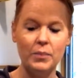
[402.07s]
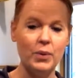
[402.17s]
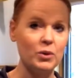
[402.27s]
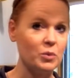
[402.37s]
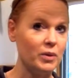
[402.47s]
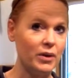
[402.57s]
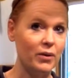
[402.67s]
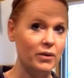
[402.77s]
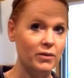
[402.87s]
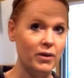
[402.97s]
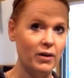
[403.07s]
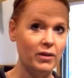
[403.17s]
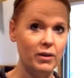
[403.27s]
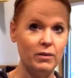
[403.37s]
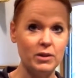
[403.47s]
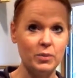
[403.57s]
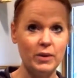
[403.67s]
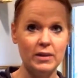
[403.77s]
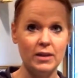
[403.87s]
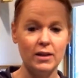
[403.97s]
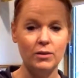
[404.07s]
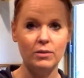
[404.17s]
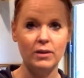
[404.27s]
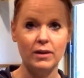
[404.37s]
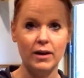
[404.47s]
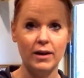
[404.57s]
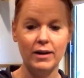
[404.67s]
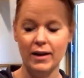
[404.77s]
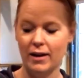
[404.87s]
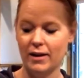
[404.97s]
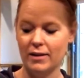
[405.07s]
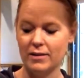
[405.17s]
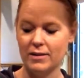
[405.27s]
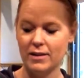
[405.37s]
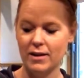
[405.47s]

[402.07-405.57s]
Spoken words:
Post below if you have other recipes that you really like, and